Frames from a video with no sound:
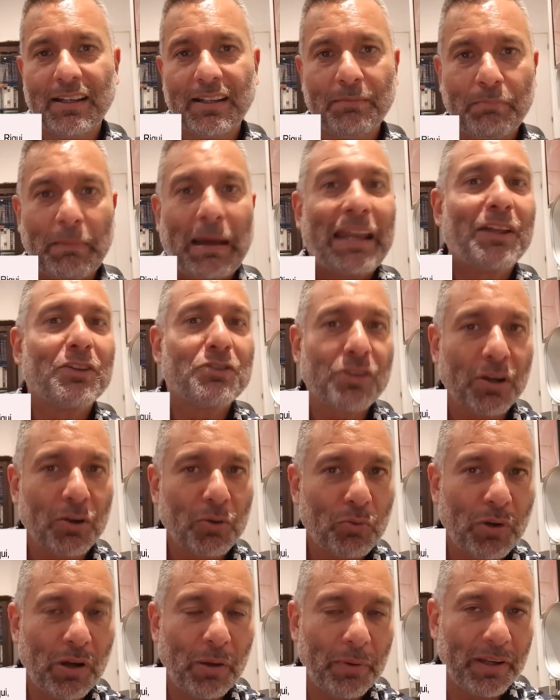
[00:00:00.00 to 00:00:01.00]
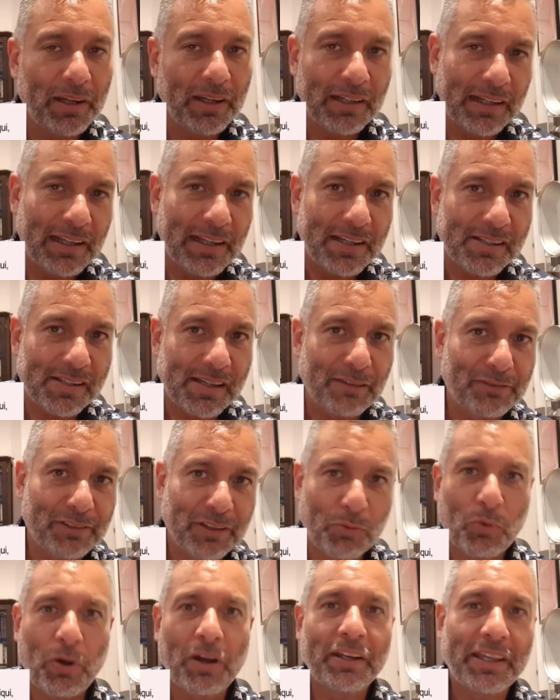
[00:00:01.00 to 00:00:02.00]
manager, whoever it is,
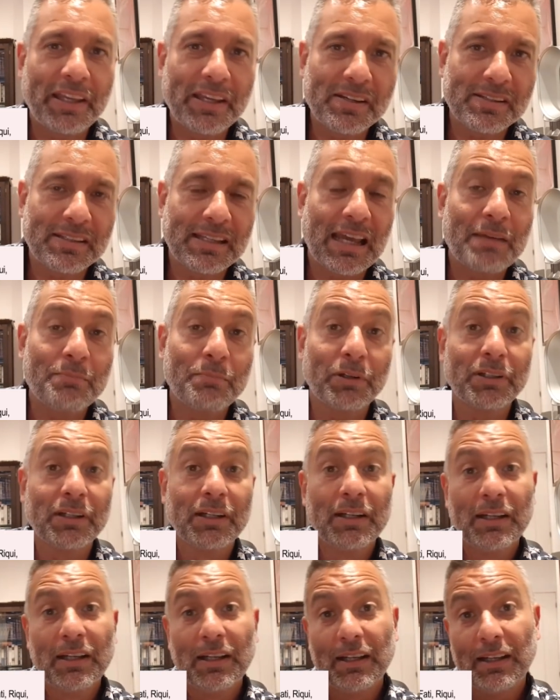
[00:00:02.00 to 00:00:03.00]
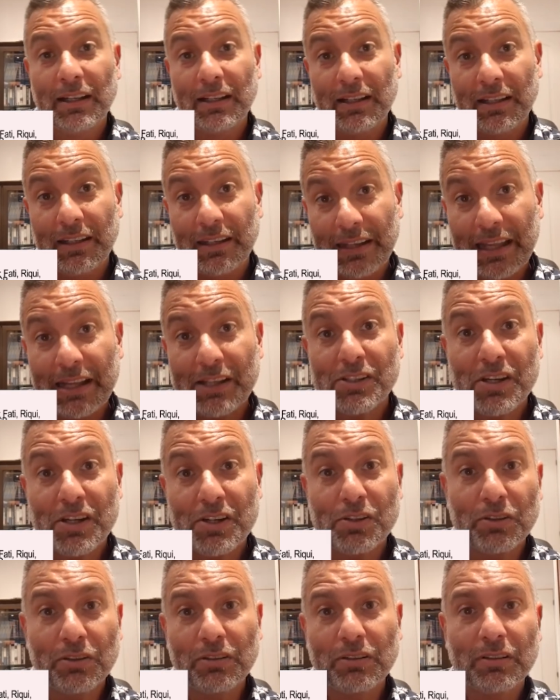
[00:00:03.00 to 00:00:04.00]
after 1 year's time. But next
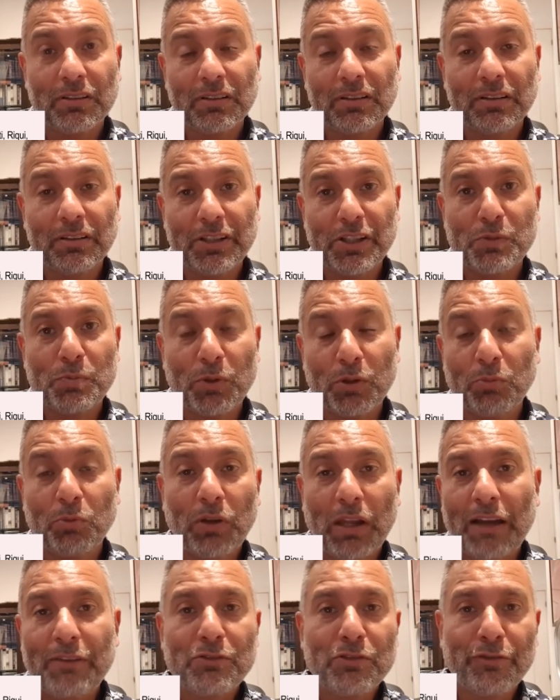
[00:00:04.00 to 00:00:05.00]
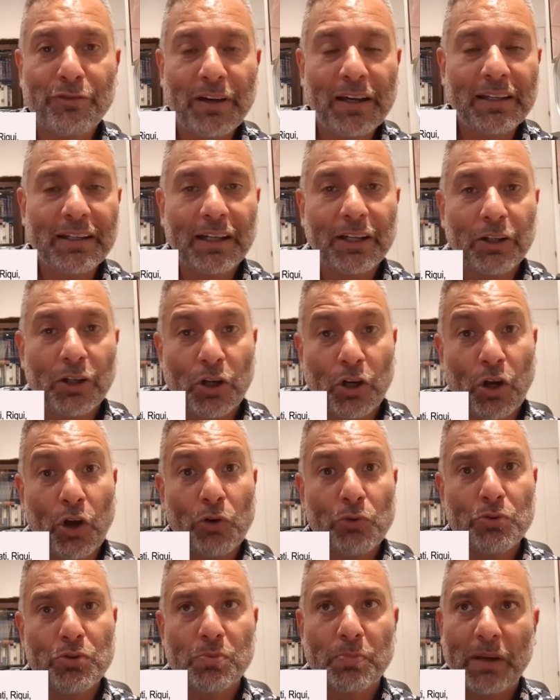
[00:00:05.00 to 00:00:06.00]
season, this board will have to find a
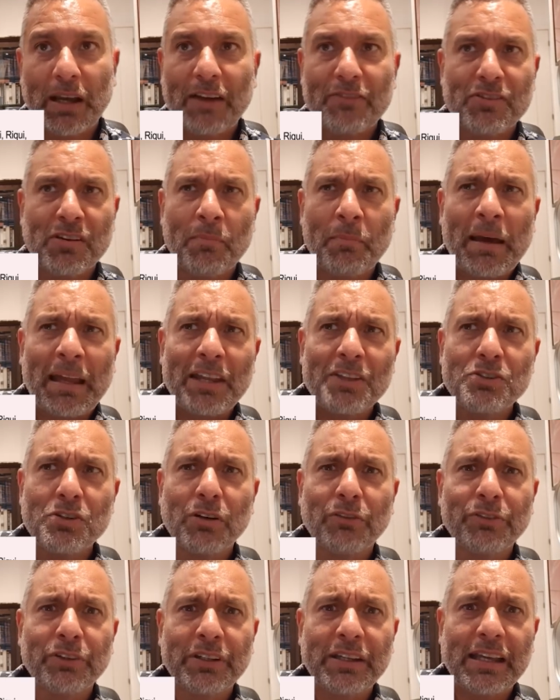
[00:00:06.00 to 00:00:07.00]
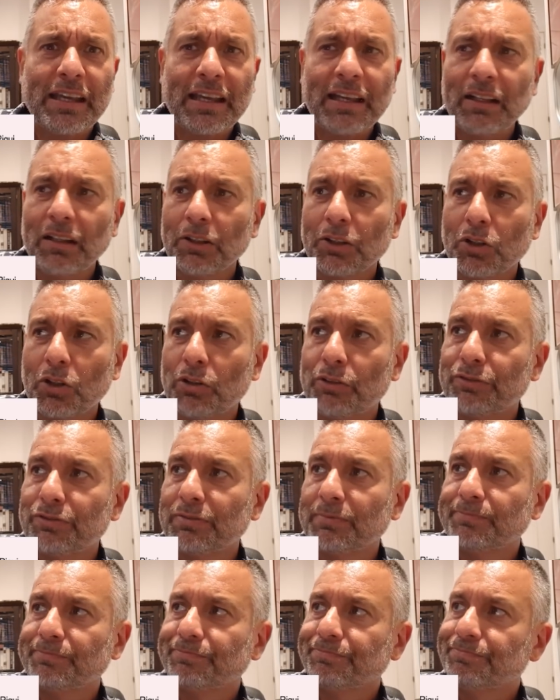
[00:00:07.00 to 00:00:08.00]
coach, perhaps a manager of the ilk
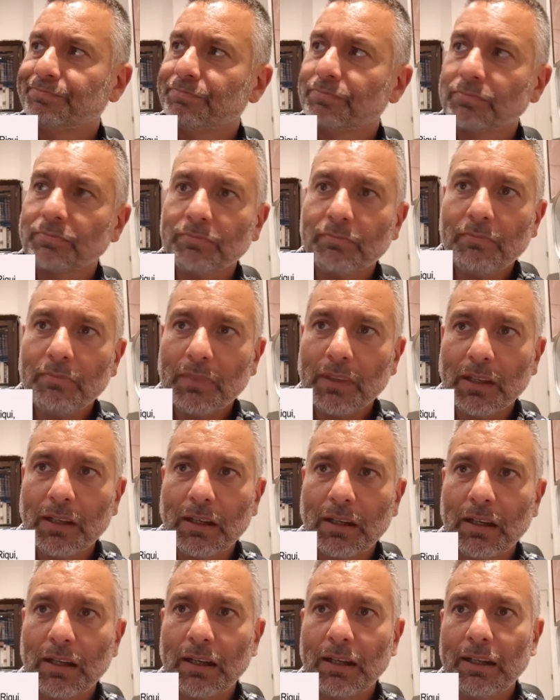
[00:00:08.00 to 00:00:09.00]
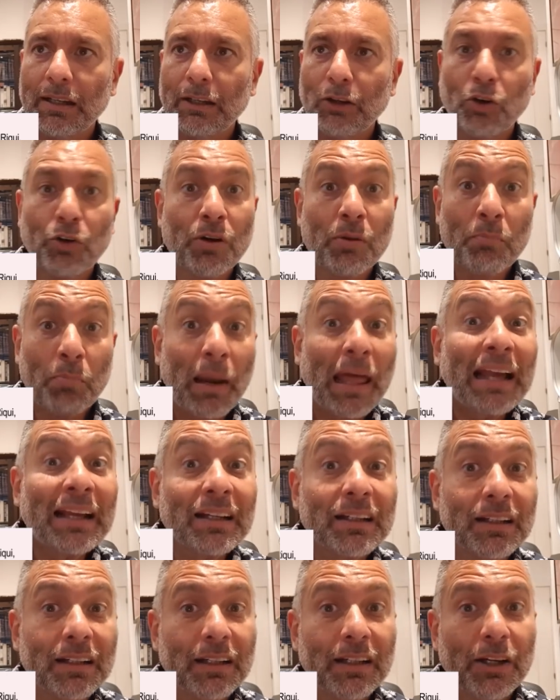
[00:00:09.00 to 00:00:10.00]
of Laurent
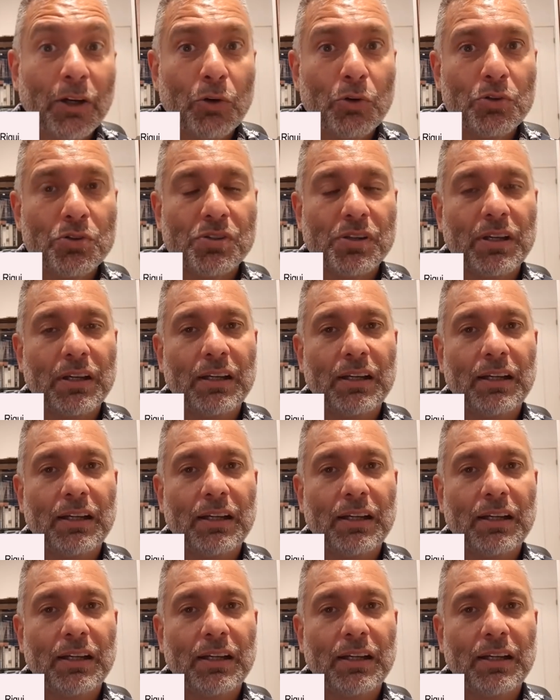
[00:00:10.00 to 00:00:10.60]
Blanc, who's